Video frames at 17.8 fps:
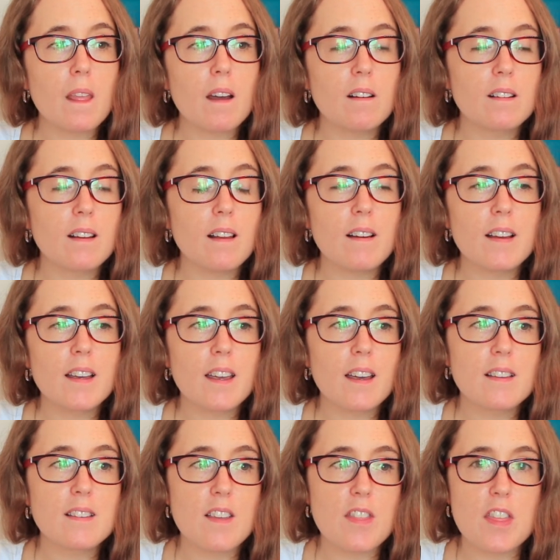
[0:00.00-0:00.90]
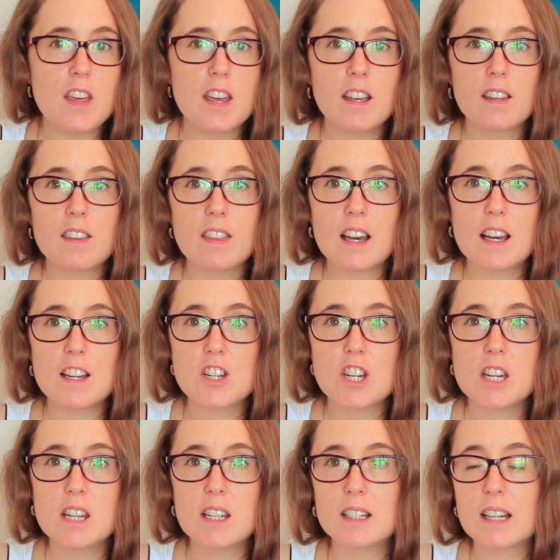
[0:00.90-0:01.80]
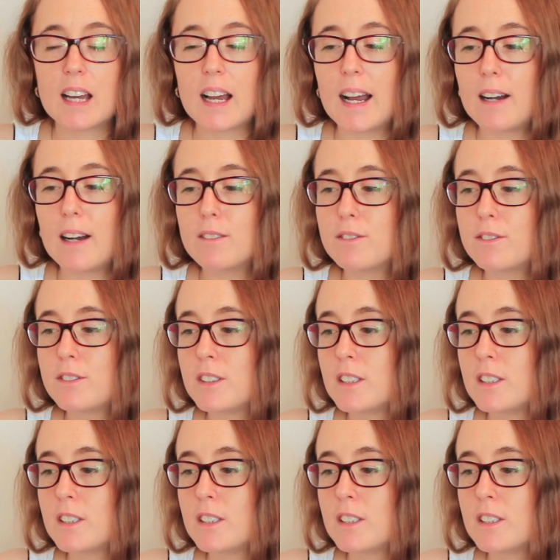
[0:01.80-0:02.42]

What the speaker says: I'd like to think that she could have